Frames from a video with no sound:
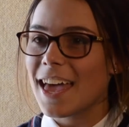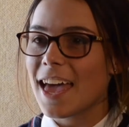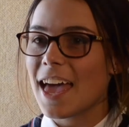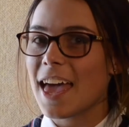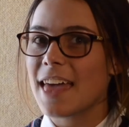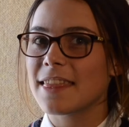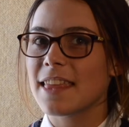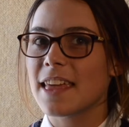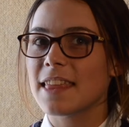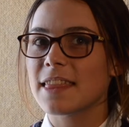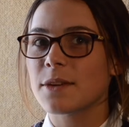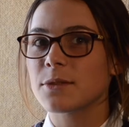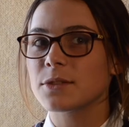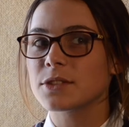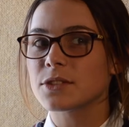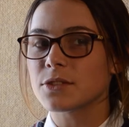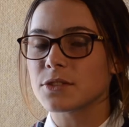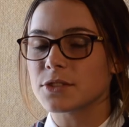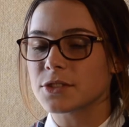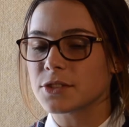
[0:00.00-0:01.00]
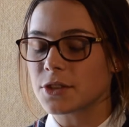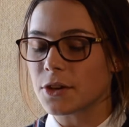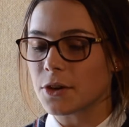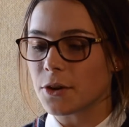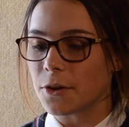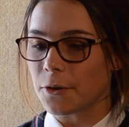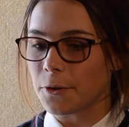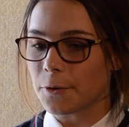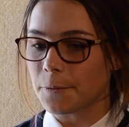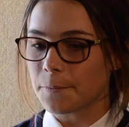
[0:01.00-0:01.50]
And then there was
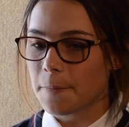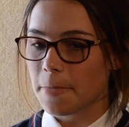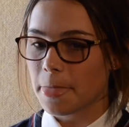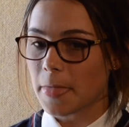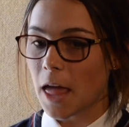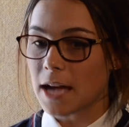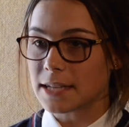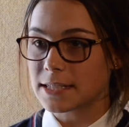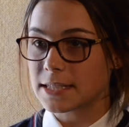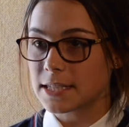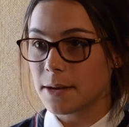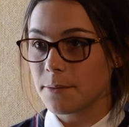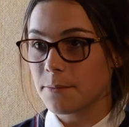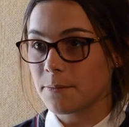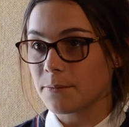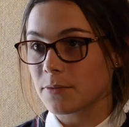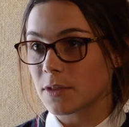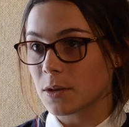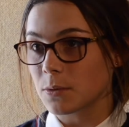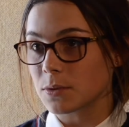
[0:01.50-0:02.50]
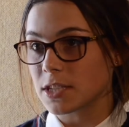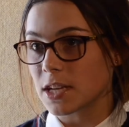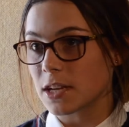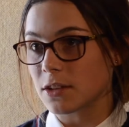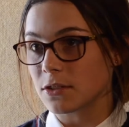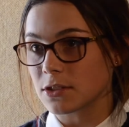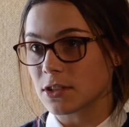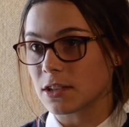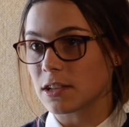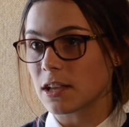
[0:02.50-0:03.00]
also iSTEM, which I
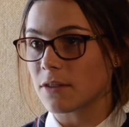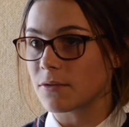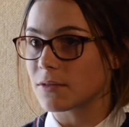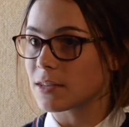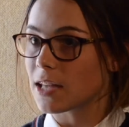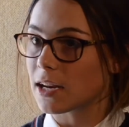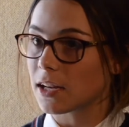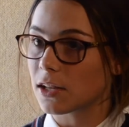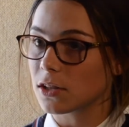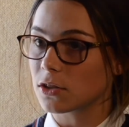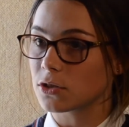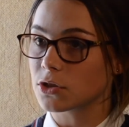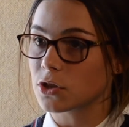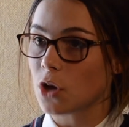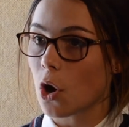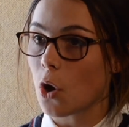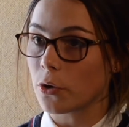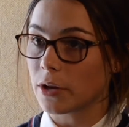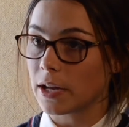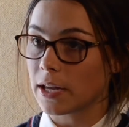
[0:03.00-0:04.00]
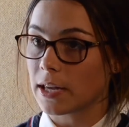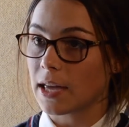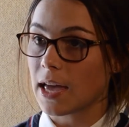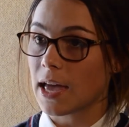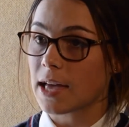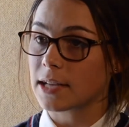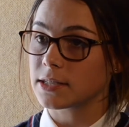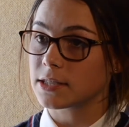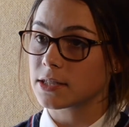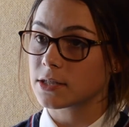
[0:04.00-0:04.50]
also love, and that includes coding
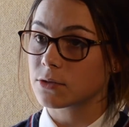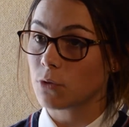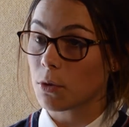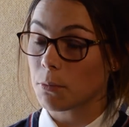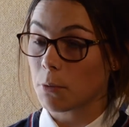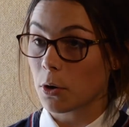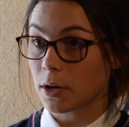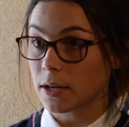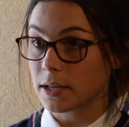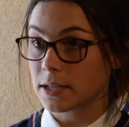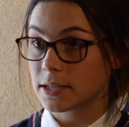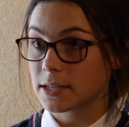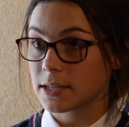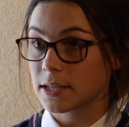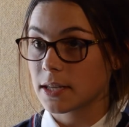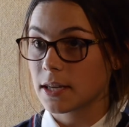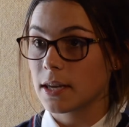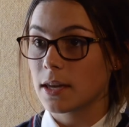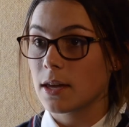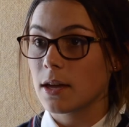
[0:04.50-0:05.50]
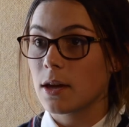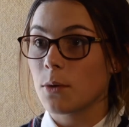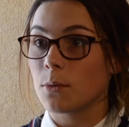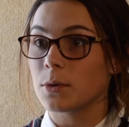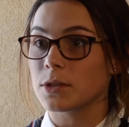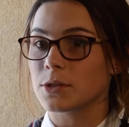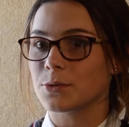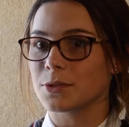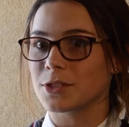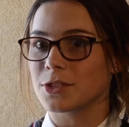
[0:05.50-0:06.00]
and robotics,
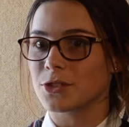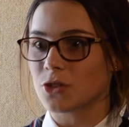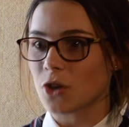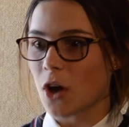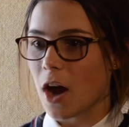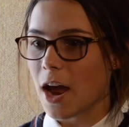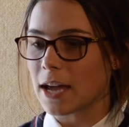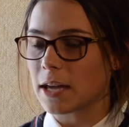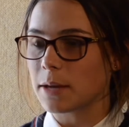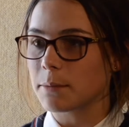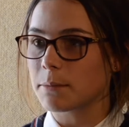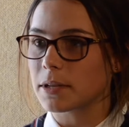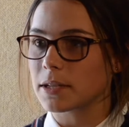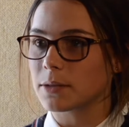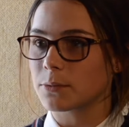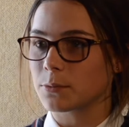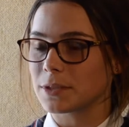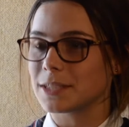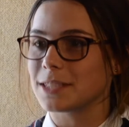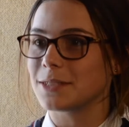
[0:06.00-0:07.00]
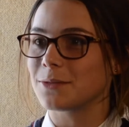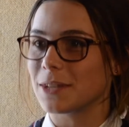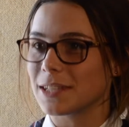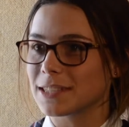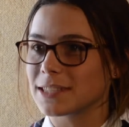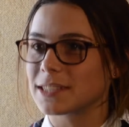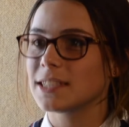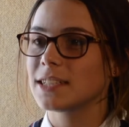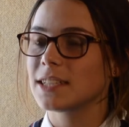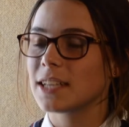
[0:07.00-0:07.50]
which was trying, but we did well
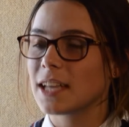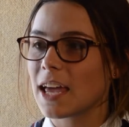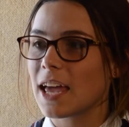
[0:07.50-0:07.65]
in it.